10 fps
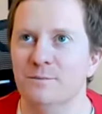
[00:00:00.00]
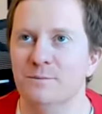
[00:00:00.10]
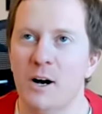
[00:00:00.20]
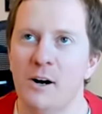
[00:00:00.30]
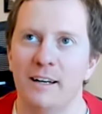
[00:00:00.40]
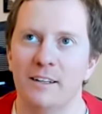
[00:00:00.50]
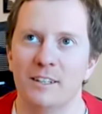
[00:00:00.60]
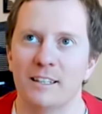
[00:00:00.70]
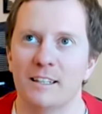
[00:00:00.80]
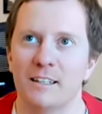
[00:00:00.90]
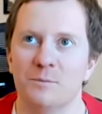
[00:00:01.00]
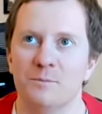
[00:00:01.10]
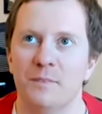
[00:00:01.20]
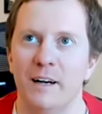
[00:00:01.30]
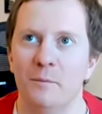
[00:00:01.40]
Oh, I think,
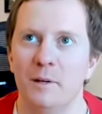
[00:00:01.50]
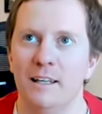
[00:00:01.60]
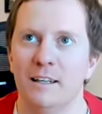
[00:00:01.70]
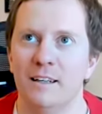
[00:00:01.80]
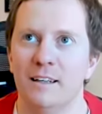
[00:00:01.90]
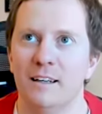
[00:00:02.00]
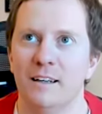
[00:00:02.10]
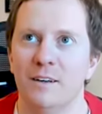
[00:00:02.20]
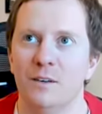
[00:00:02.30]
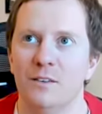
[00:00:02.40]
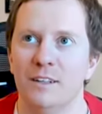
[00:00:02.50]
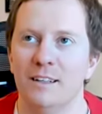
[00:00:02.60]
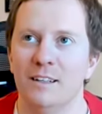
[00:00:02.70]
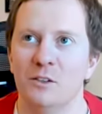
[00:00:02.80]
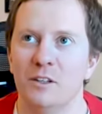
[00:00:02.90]
I mean, uh,
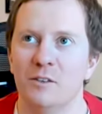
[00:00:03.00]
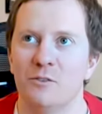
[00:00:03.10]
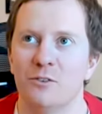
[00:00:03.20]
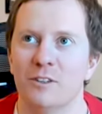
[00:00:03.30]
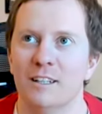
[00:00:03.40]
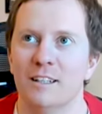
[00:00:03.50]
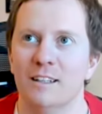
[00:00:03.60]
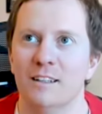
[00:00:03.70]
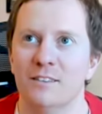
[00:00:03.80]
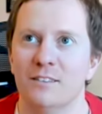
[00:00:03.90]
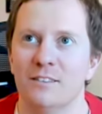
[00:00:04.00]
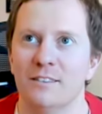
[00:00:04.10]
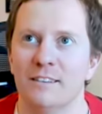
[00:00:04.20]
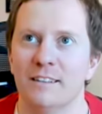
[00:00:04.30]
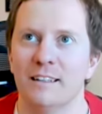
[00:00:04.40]
if uh,
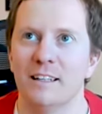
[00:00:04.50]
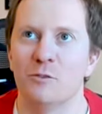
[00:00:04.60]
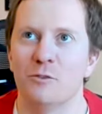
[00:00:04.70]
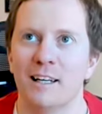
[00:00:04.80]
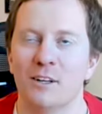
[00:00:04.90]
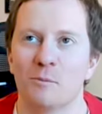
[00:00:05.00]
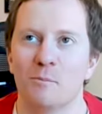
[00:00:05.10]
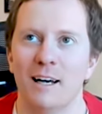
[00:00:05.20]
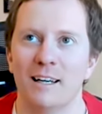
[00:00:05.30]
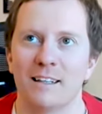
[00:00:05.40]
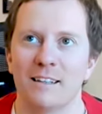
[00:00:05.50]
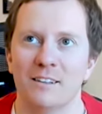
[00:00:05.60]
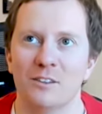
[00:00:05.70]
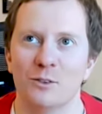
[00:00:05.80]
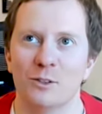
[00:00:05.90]
if I look back at
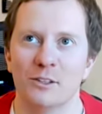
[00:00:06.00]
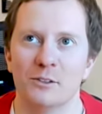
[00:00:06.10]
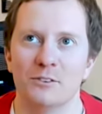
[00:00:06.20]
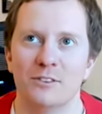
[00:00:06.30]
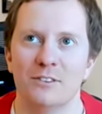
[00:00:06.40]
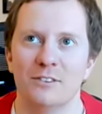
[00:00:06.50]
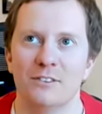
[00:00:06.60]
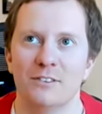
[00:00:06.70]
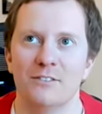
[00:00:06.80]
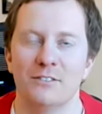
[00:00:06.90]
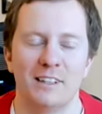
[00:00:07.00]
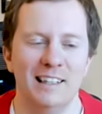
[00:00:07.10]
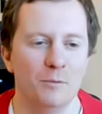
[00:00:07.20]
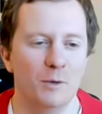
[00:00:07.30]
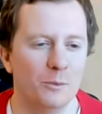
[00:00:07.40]
the sort of key
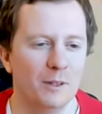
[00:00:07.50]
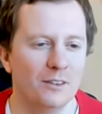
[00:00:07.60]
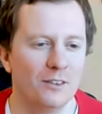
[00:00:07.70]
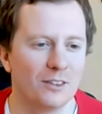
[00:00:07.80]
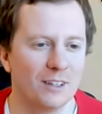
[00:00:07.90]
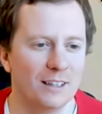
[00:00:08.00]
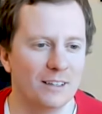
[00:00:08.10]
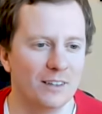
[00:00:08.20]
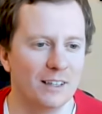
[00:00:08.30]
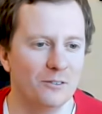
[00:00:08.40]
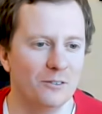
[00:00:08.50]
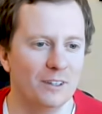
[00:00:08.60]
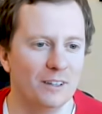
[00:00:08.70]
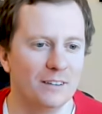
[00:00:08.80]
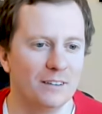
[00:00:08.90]
moments I, have
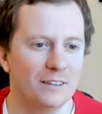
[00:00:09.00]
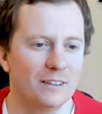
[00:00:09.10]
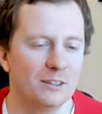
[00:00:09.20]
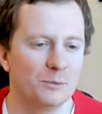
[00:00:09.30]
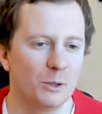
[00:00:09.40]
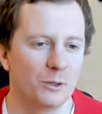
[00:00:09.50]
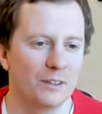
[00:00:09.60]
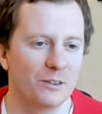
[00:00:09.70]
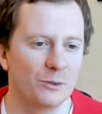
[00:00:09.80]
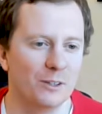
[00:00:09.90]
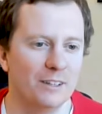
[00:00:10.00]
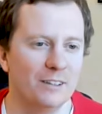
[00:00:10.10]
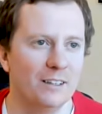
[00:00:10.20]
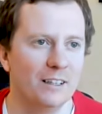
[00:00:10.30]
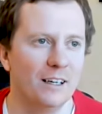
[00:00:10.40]
uh, spoken to
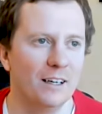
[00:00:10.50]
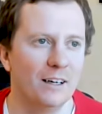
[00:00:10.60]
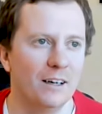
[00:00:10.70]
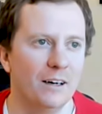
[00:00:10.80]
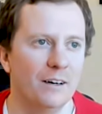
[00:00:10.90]
here, uh,